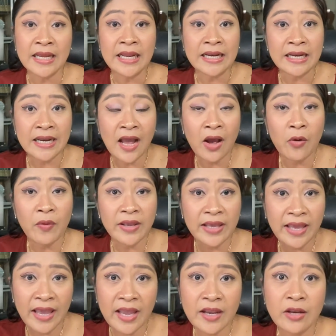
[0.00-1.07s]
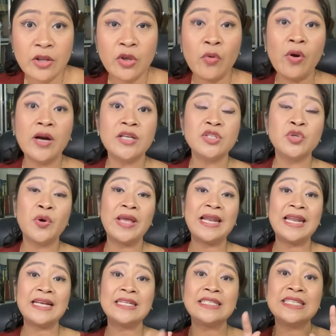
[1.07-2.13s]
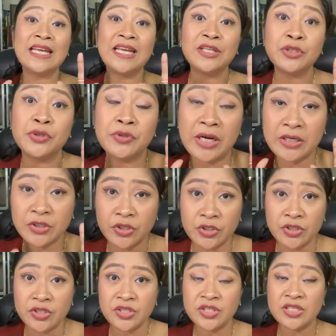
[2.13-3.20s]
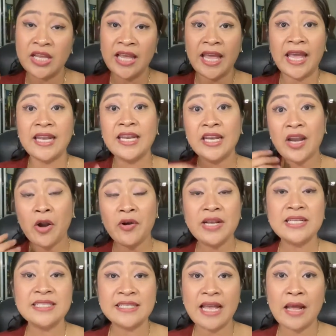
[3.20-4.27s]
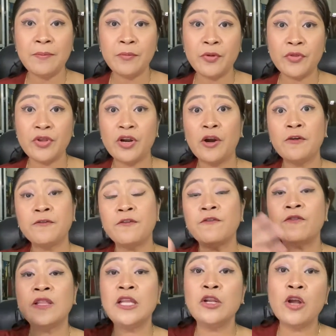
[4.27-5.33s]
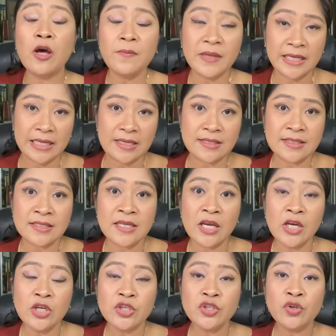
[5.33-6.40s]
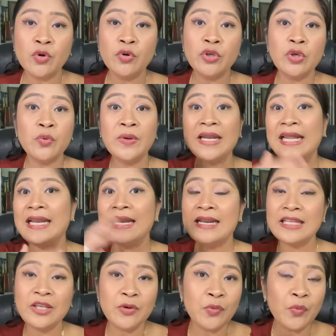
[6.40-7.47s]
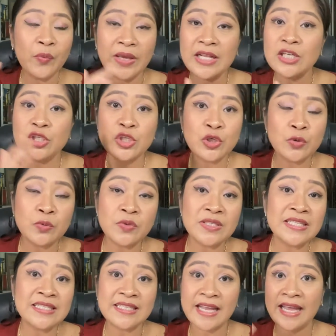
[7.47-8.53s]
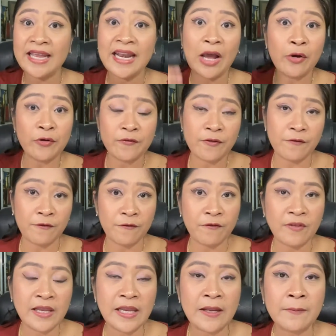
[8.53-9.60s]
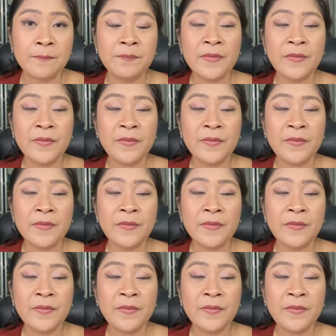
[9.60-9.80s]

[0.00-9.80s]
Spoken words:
Now again, you are to elect 10 directors. And in our example, there are 15 nominees. So you will choose 10 out of the 15.